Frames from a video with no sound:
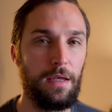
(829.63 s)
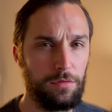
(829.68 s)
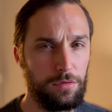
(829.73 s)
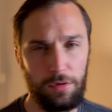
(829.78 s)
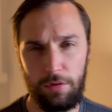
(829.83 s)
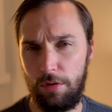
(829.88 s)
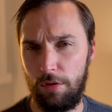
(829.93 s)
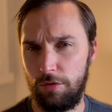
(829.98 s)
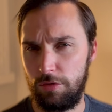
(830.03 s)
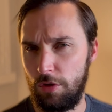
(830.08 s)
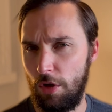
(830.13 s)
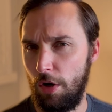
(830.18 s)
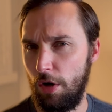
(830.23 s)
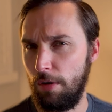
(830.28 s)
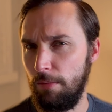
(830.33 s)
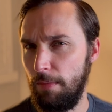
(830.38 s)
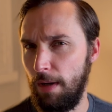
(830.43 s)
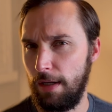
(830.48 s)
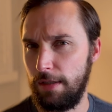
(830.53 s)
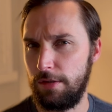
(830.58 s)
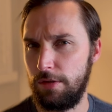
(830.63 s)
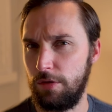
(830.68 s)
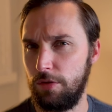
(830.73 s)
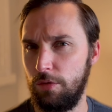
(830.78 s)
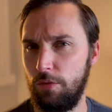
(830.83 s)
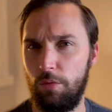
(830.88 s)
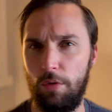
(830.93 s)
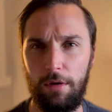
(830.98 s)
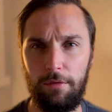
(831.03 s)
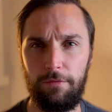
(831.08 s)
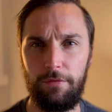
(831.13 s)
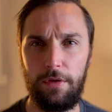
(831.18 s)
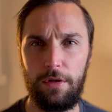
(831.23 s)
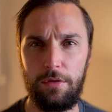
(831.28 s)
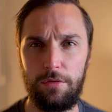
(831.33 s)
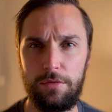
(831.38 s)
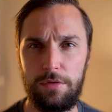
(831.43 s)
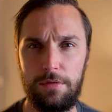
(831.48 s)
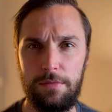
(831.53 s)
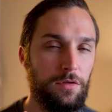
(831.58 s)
So those are my two workflows.